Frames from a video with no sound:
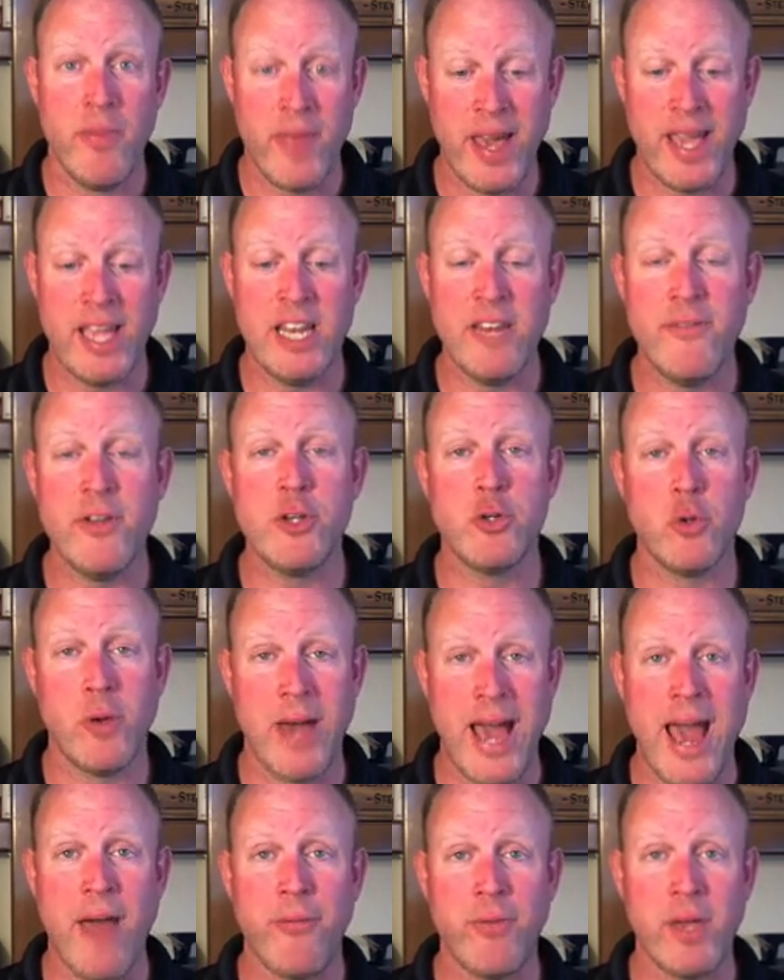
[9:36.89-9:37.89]
That
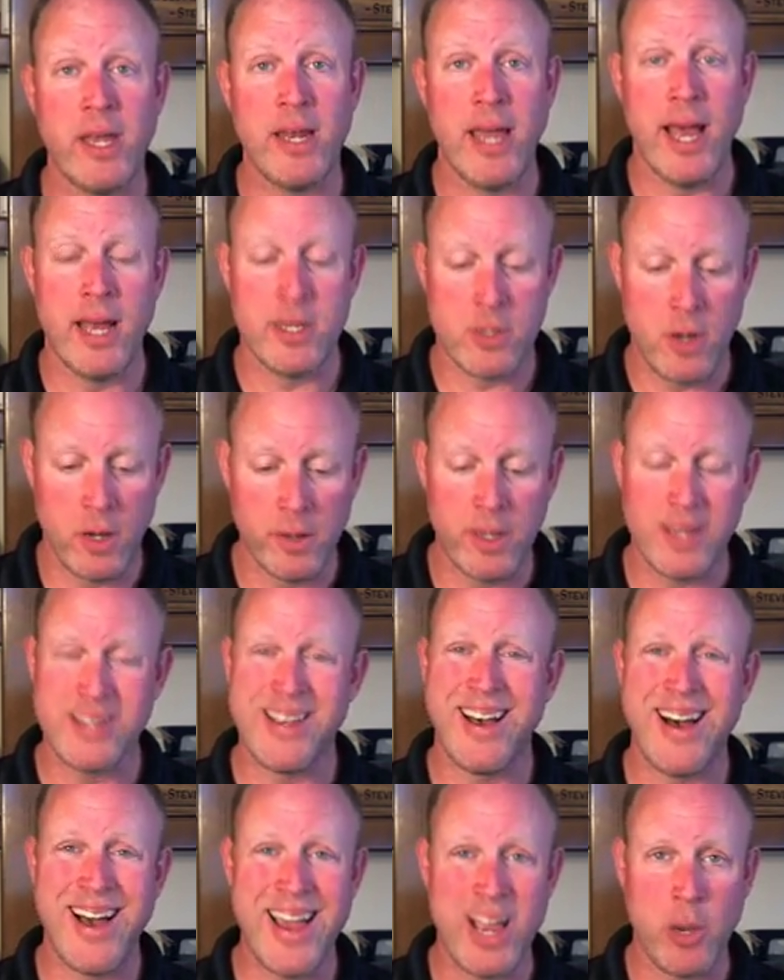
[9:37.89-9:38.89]
individual athlete has all these
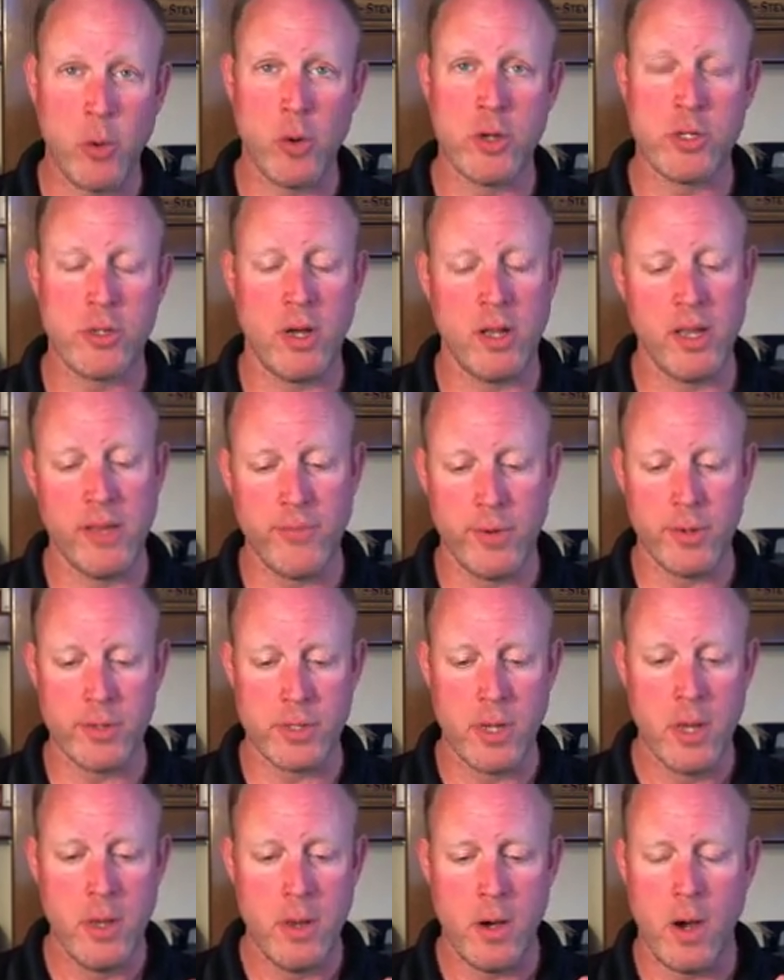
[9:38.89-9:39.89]
high cortisol
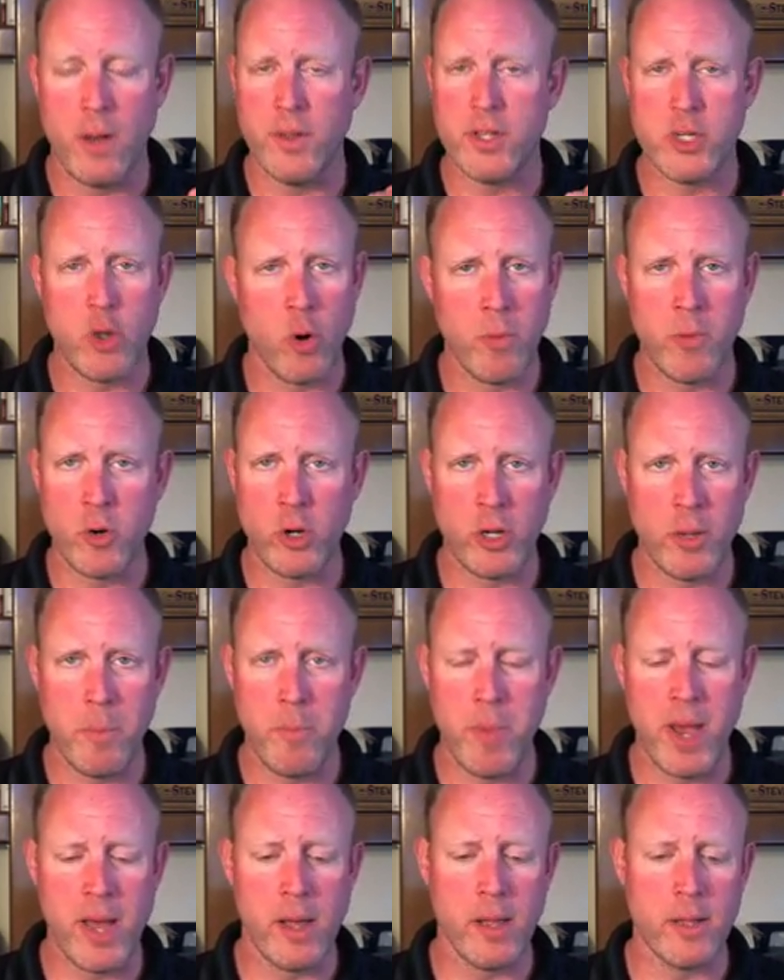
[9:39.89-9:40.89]
levels, all this hormonal
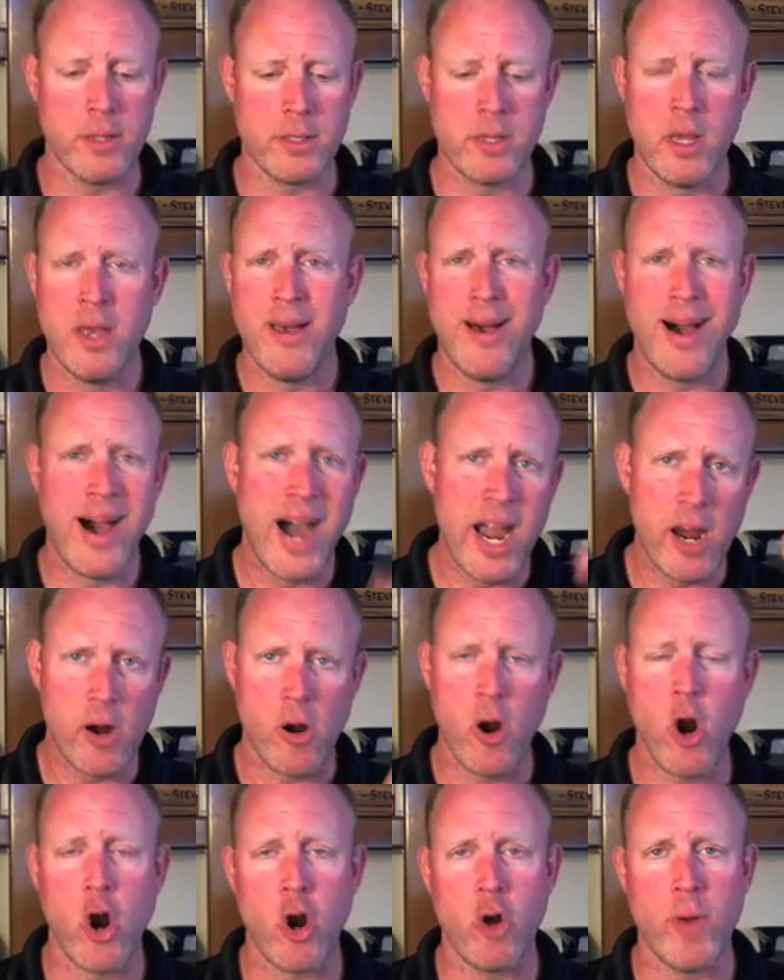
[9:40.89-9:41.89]
imbalance, higher
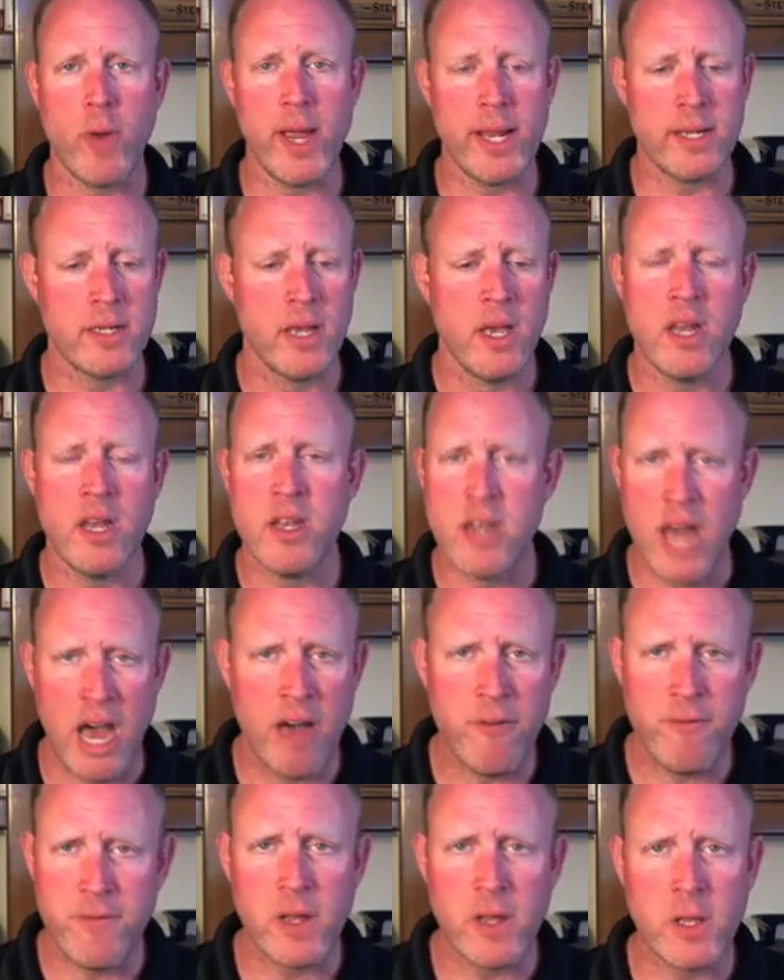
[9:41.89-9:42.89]
heart rate,
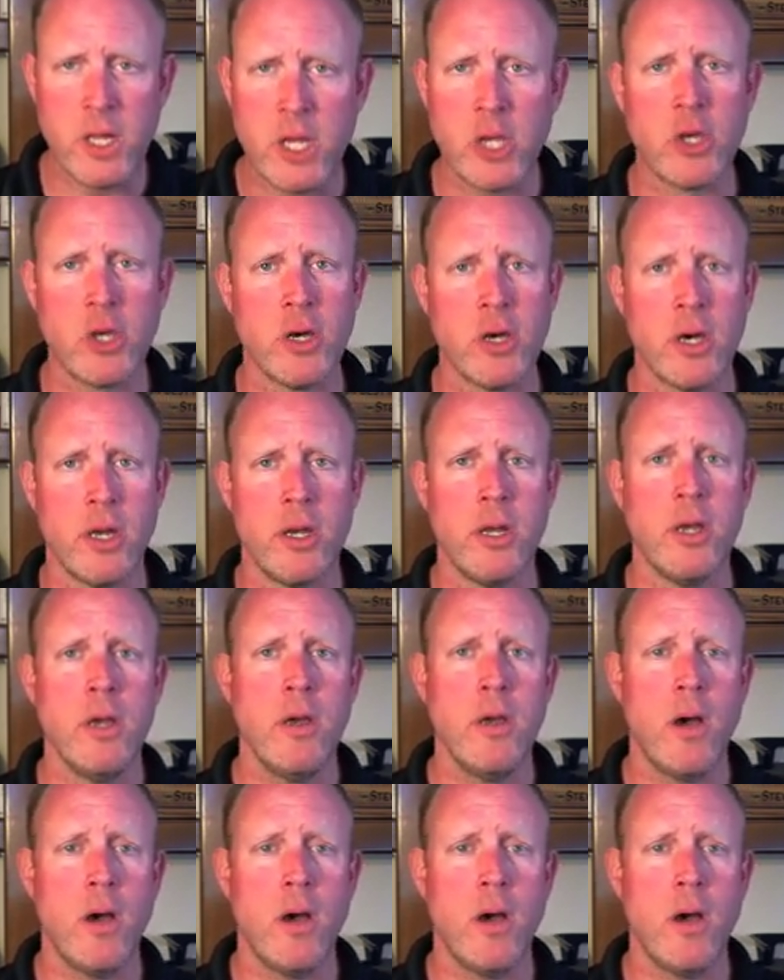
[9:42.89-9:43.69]
not feeling good,